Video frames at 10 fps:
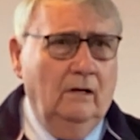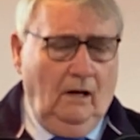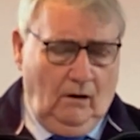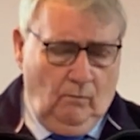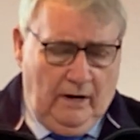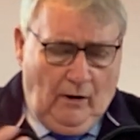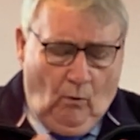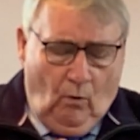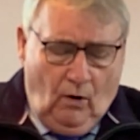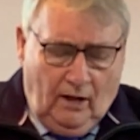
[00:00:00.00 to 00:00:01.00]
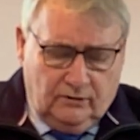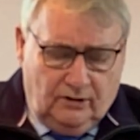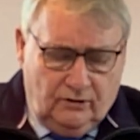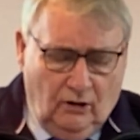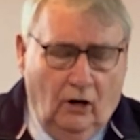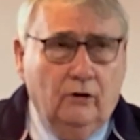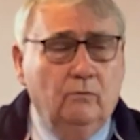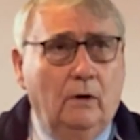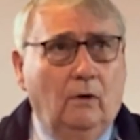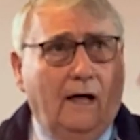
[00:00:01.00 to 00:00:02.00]
And when all else is gone,
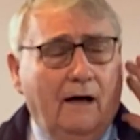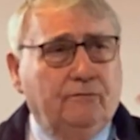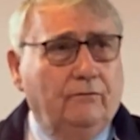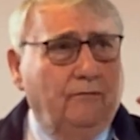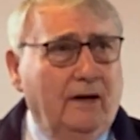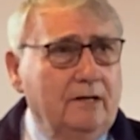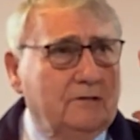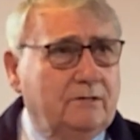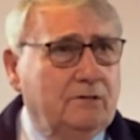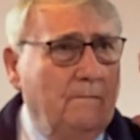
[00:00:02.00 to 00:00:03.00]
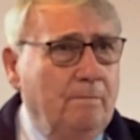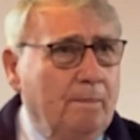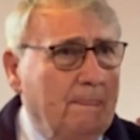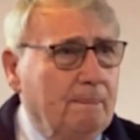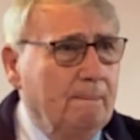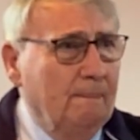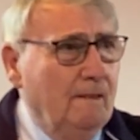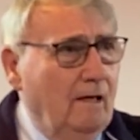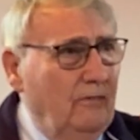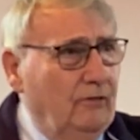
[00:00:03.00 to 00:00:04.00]
we'll have to face
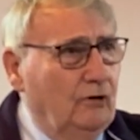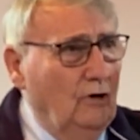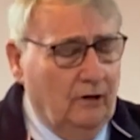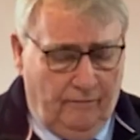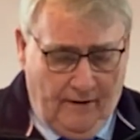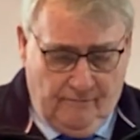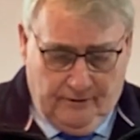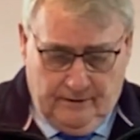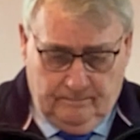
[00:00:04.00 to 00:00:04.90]
the God of heaven.